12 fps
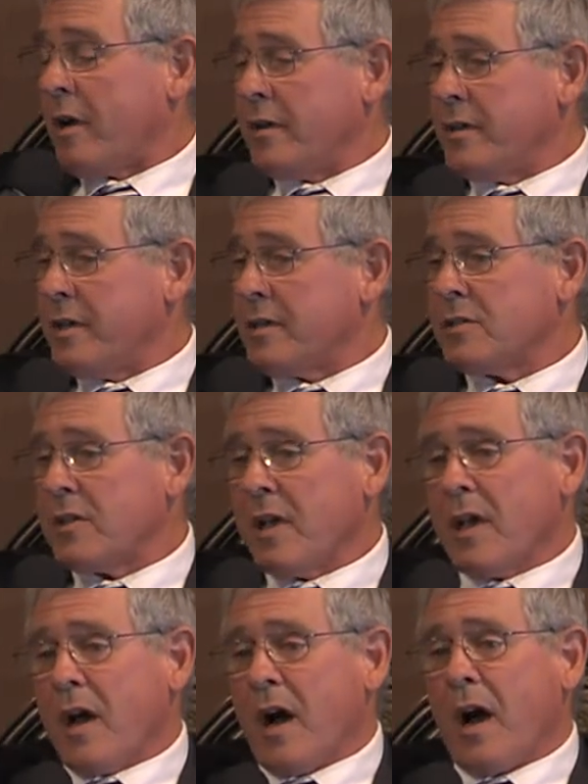on this.
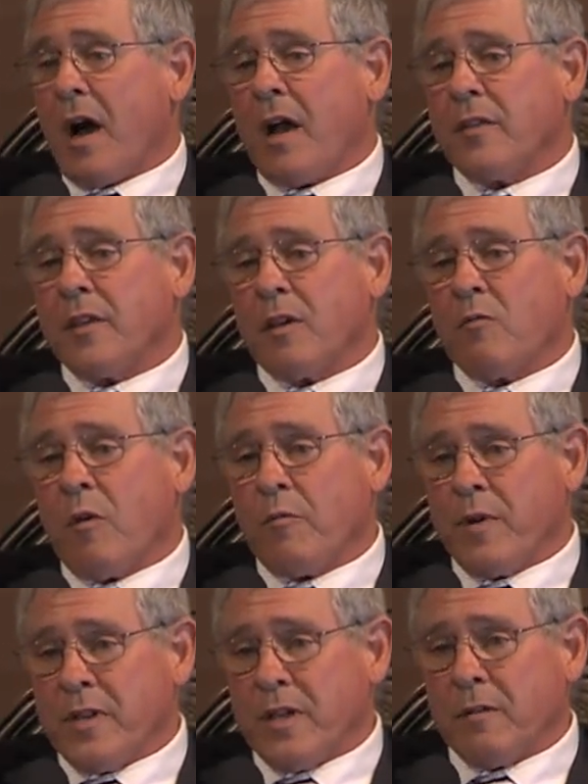I think what
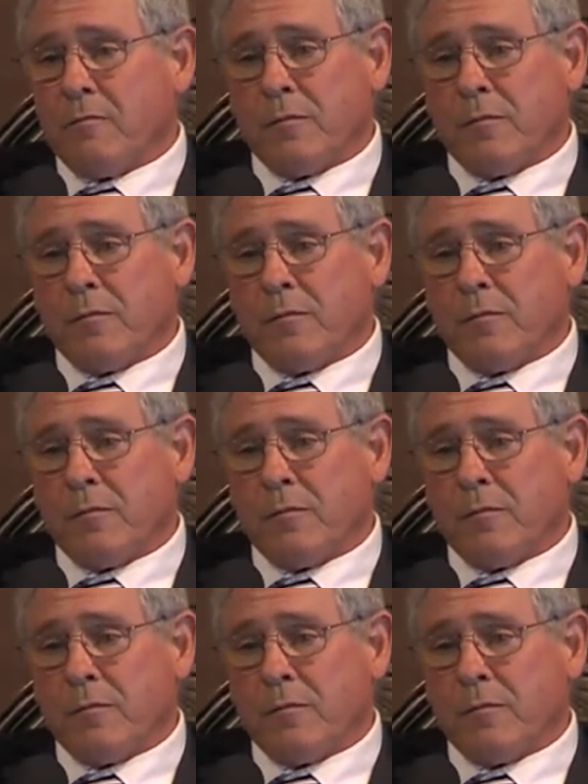we did